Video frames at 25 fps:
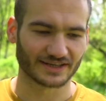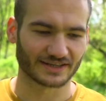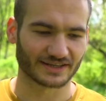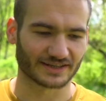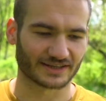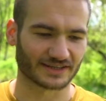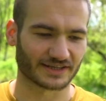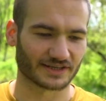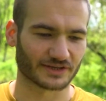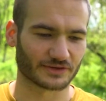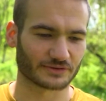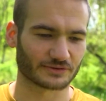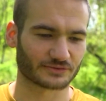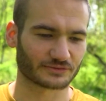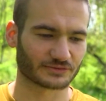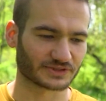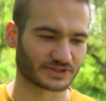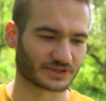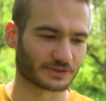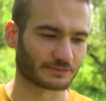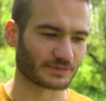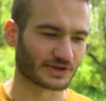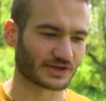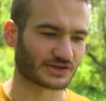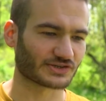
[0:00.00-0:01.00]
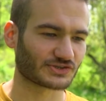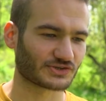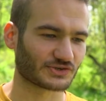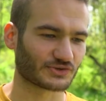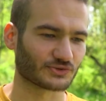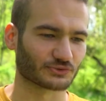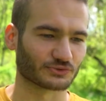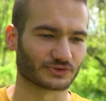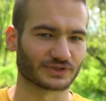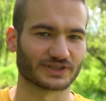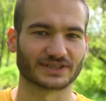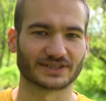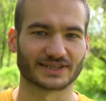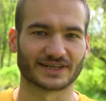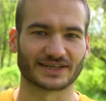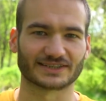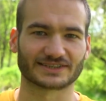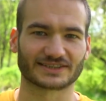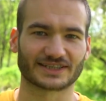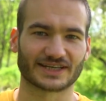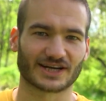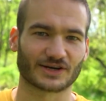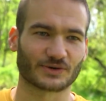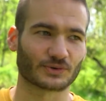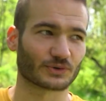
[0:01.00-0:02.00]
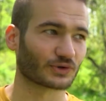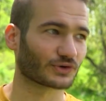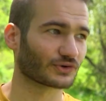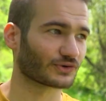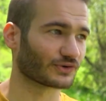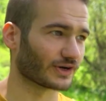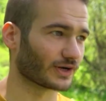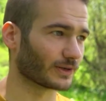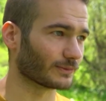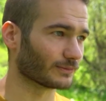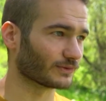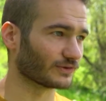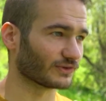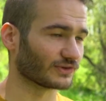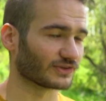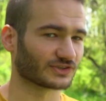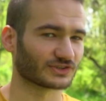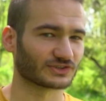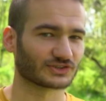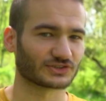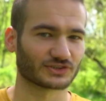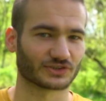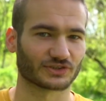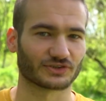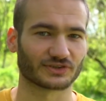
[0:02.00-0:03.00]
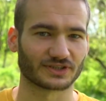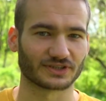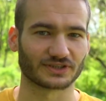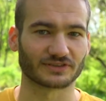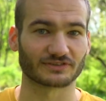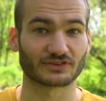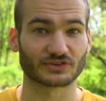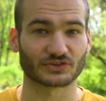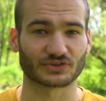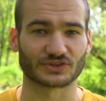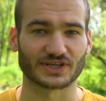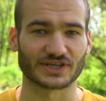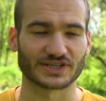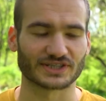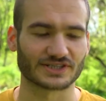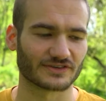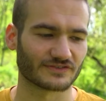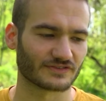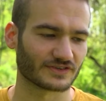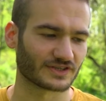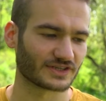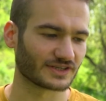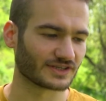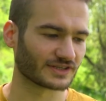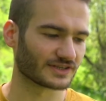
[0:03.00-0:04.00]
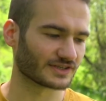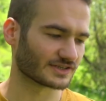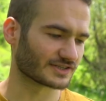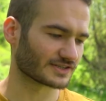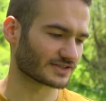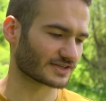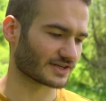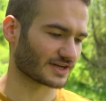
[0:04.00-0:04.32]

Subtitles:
that really makes you realize how incredible this journey of creativity is,